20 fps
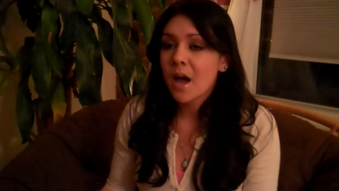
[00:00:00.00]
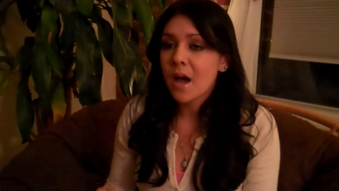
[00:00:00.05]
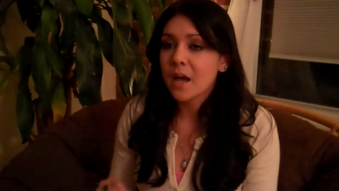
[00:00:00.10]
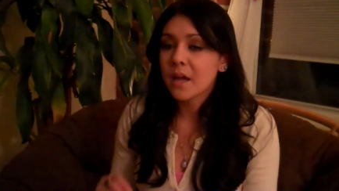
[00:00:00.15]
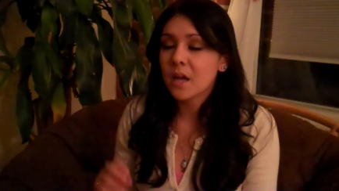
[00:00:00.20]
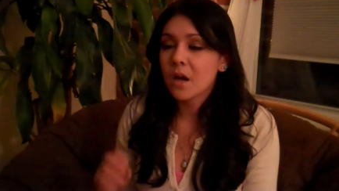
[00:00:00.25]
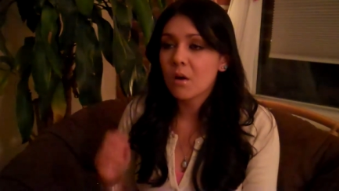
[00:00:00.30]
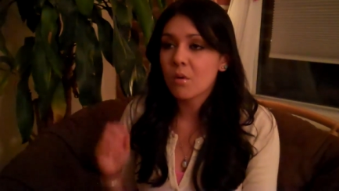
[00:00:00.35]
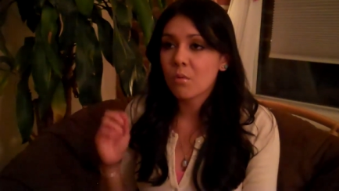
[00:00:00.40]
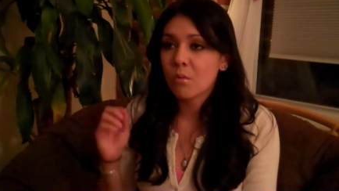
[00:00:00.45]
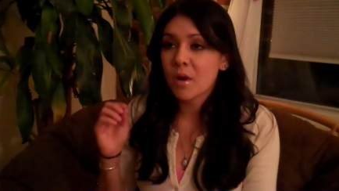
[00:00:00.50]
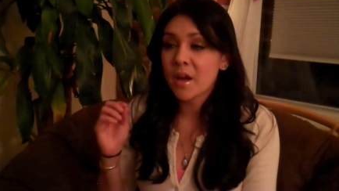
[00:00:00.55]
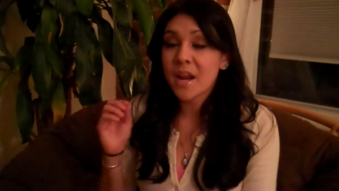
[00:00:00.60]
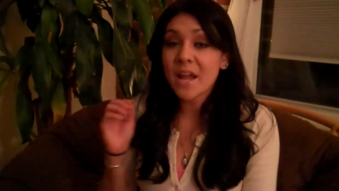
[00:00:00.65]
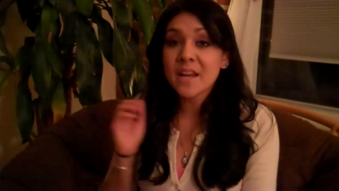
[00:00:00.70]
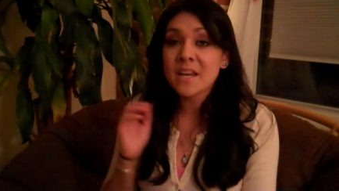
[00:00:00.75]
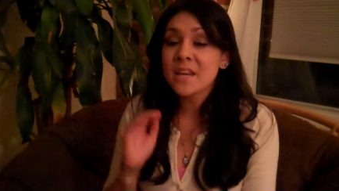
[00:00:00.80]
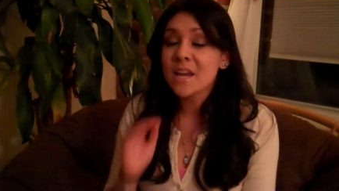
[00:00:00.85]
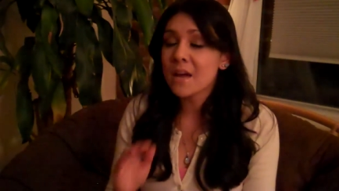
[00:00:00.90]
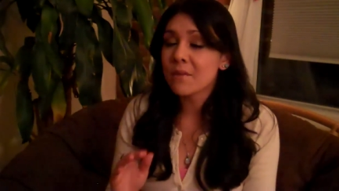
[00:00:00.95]
And
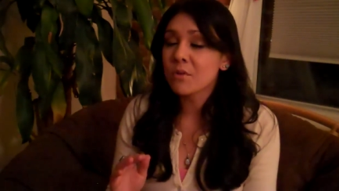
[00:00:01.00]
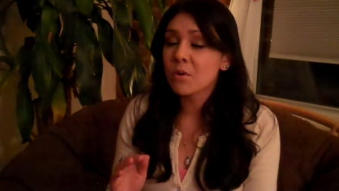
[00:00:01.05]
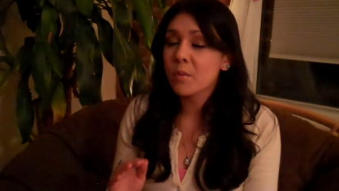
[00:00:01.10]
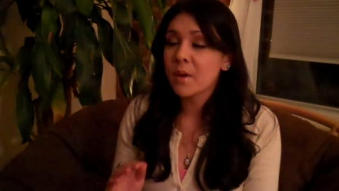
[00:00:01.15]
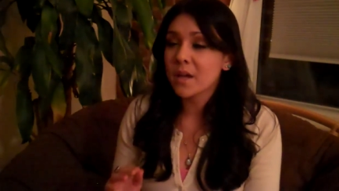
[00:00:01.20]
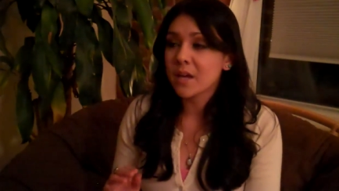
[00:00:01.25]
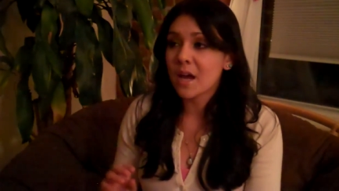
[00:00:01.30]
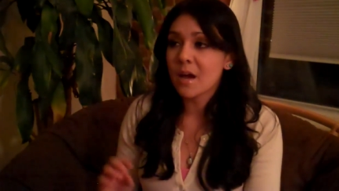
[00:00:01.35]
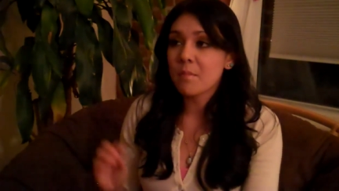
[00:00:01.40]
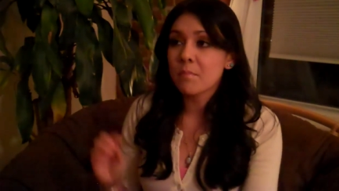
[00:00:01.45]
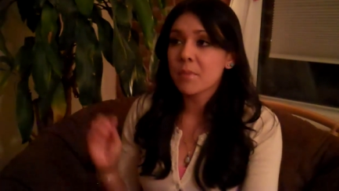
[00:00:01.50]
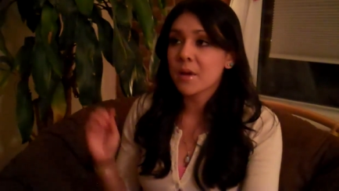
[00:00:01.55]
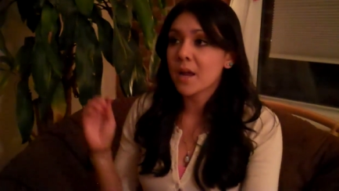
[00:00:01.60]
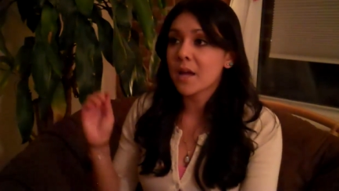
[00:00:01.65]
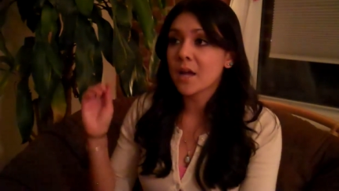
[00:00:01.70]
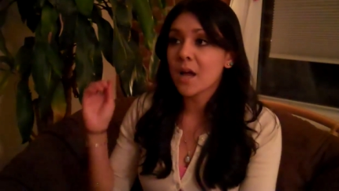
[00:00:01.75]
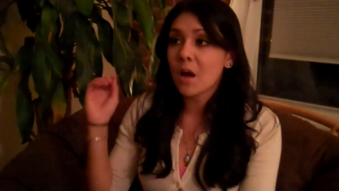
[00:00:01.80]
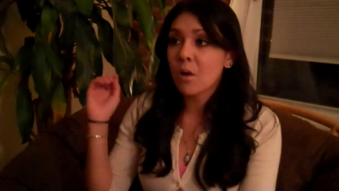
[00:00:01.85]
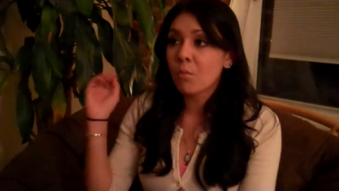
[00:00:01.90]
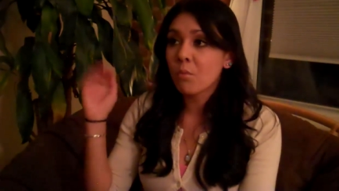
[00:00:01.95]
I never wake up, but
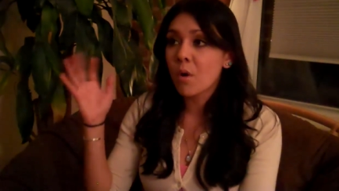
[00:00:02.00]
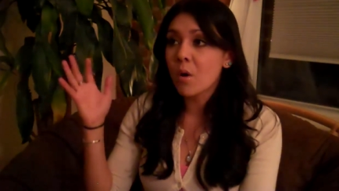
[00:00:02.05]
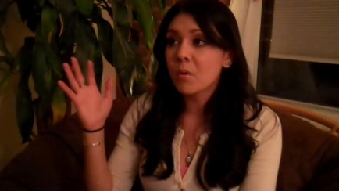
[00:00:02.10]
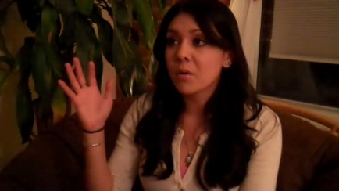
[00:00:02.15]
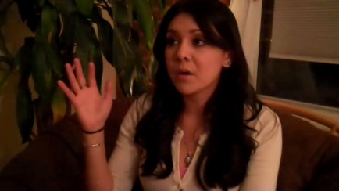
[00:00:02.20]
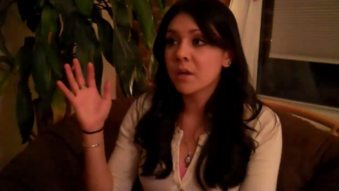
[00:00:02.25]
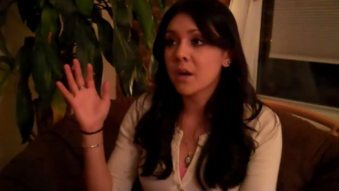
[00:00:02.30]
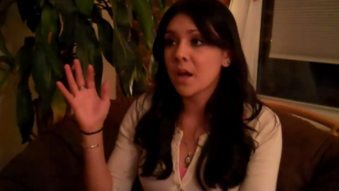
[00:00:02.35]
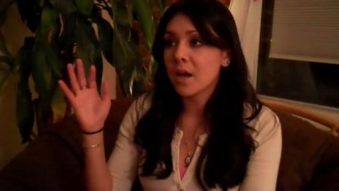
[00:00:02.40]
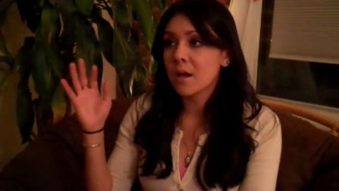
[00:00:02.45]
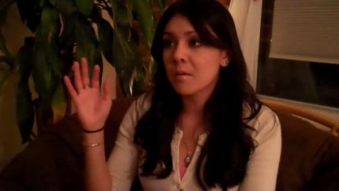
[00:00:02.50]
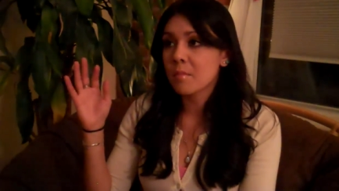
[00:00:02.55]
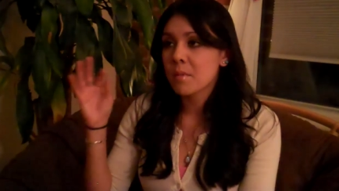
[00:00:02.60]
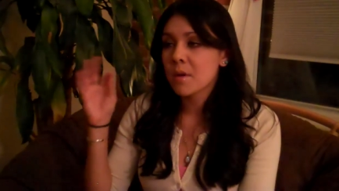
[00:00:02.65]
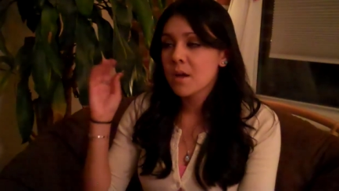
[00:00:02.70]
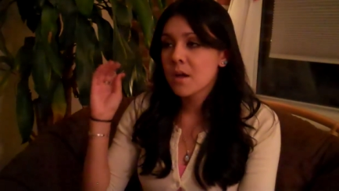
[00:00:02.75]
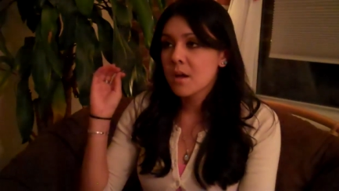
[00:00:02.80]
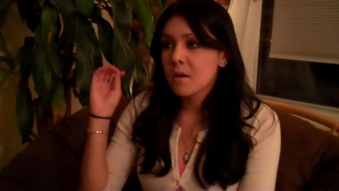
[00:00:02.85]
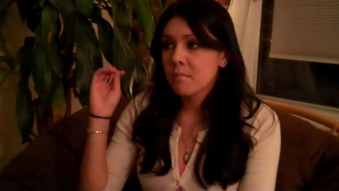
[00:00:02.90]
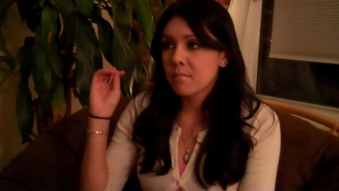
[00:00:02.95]
I got woken up
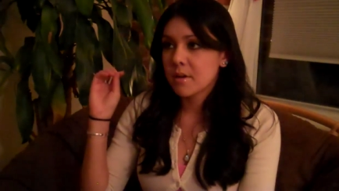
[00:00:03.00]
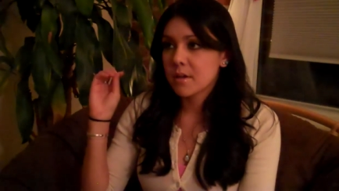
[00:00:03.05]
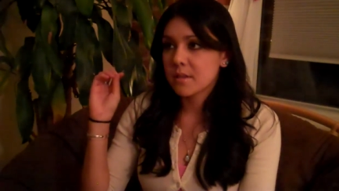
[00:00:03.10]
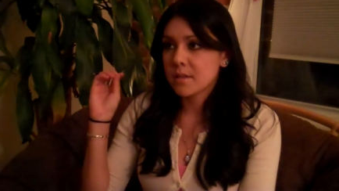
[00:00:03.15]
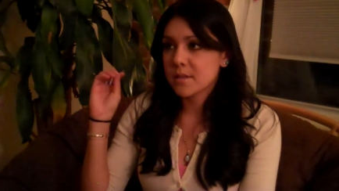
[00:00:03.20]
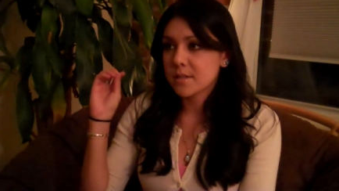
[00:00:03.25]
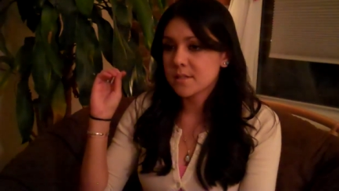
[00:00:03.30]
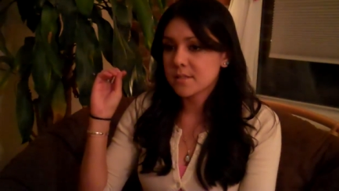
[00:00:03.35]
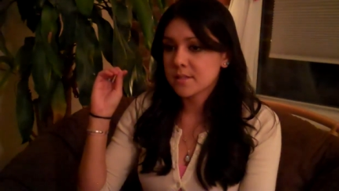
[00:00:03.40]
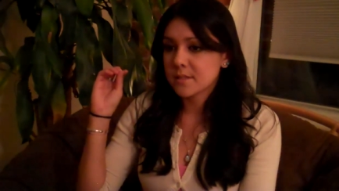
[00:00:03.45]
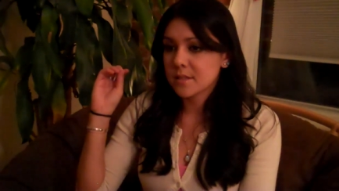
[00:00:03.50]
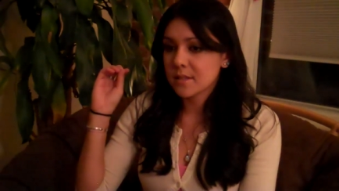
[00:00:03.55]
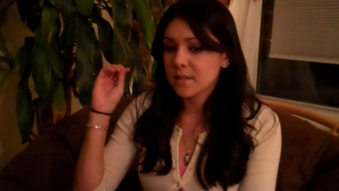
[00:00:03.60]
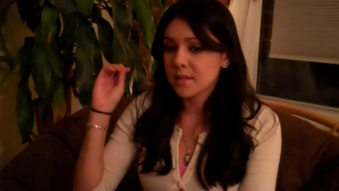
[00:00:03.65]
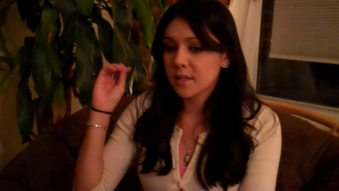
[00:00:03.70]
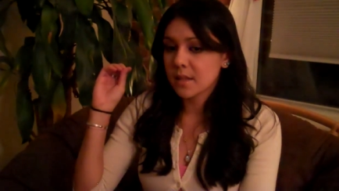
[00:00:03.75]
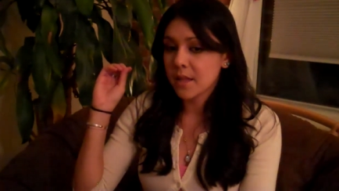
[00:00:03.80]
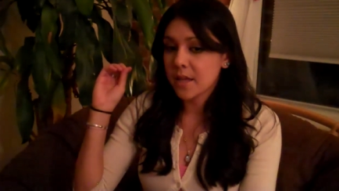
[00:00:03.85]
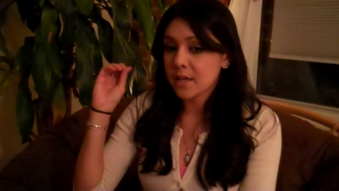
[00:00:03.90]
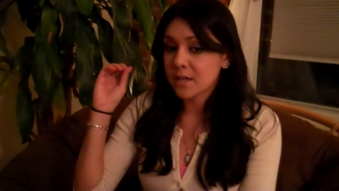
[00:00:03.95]
by this
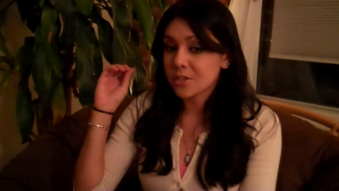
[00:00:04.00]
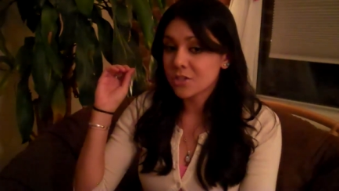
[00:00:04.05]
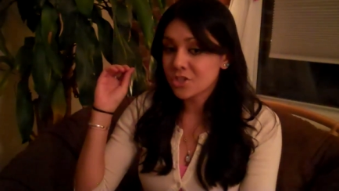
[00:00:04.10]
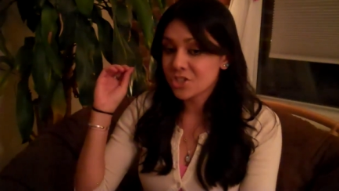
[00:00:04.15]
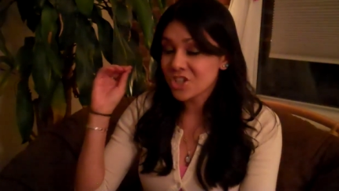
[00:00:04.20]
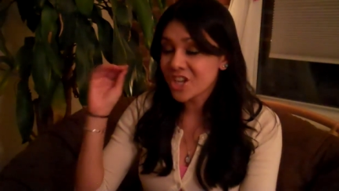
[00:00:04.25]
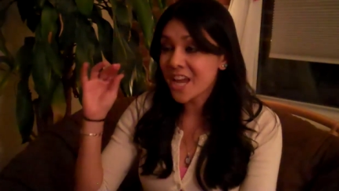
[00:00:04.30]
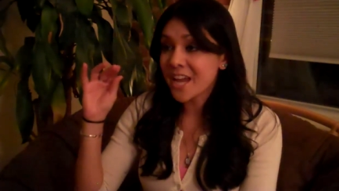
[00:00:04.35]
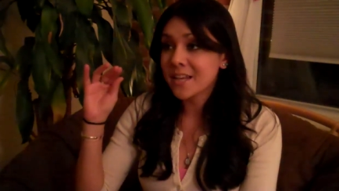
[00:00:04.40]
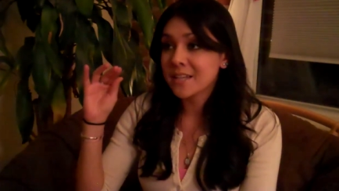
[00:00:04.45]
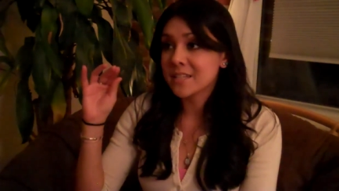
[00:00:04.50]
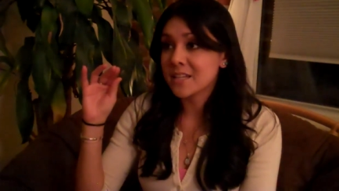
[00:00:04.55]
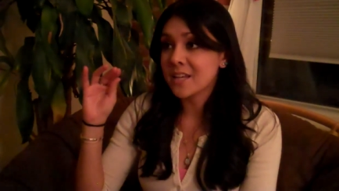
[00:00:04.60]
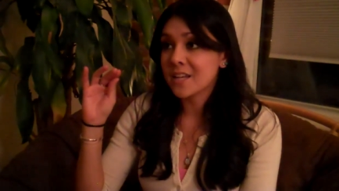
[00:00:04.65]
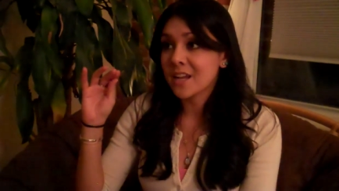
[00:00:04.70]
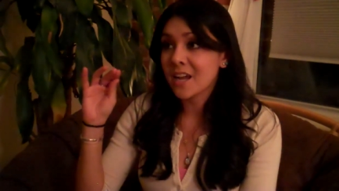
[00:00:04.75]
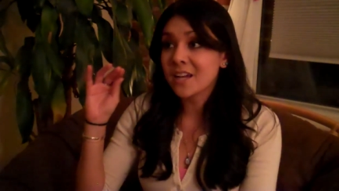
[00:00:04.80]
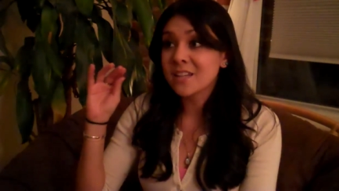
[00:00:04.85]
chanting.